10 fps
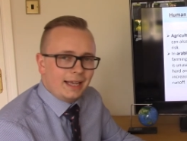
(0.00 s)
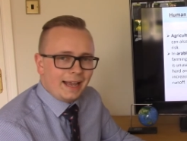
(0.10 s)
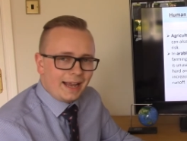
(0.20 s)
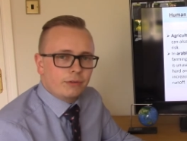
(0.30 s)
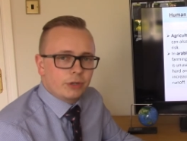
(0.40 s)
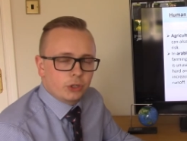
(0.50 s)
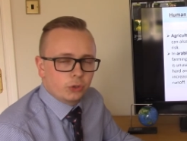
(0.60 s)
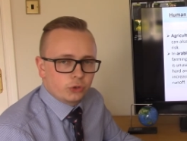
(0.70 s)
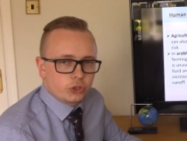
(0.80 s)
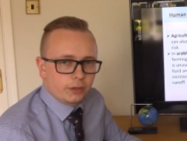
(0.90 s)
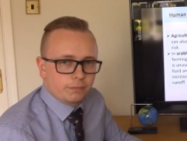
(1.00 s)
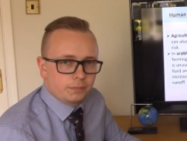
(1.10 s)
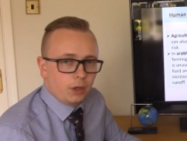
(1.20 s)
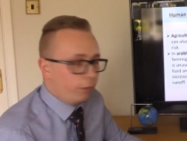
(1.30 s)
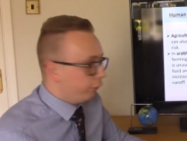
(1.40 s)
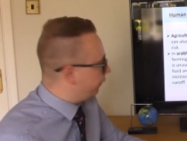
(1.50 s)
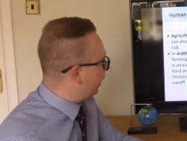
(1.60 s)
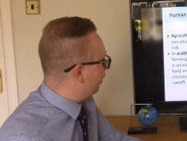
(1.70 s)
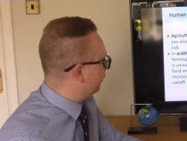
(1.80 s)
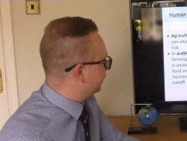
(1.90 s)
agriculture or
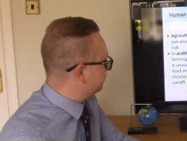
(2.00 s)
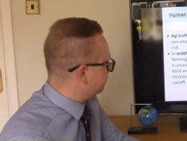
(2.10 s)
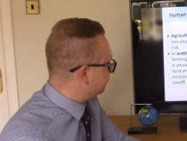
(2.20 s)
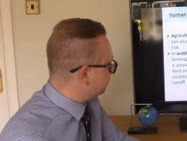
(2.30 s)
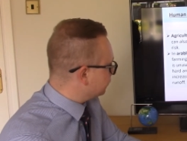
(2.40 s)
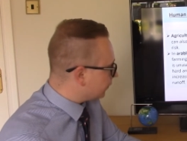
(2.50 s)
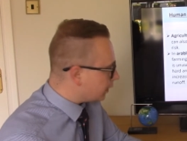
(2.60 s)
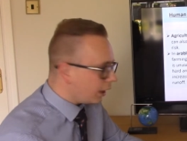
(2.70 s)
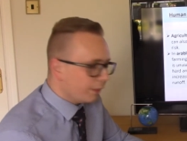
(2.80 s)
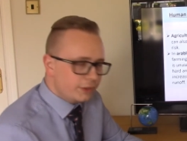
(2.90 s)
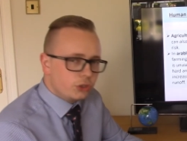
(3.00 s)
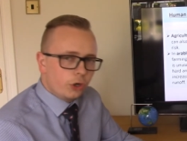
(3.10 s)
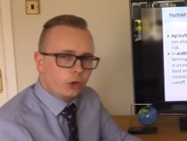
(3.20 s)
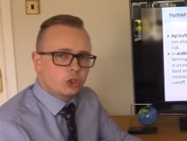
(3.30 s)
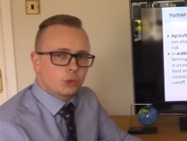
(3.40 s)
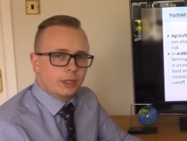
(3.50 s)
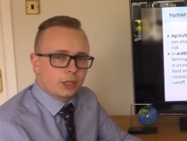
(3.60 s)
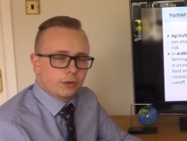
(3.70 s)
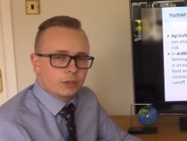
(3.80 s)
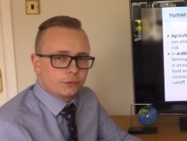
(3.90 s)
farming. This can also
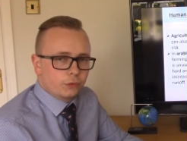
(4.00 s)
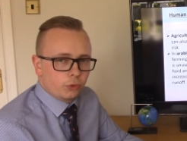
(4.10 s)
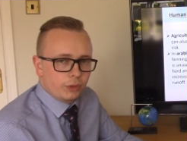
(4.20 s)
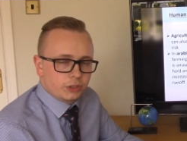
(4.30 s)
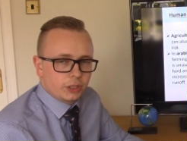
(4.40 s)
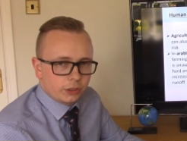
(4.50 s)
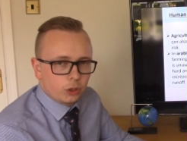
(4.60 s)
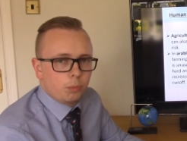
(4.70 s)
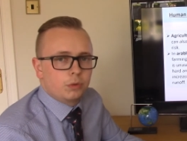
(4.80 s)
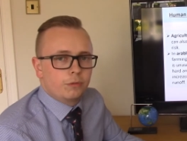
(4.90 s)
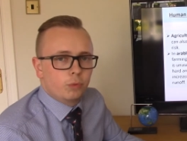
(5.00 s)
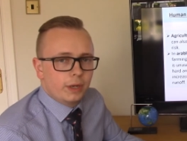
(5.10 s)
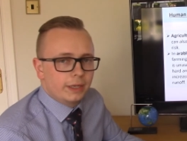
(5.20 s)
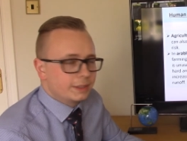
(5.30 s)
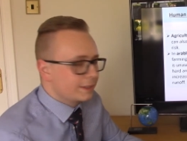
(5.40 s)
increase flood risk in a couple of ways.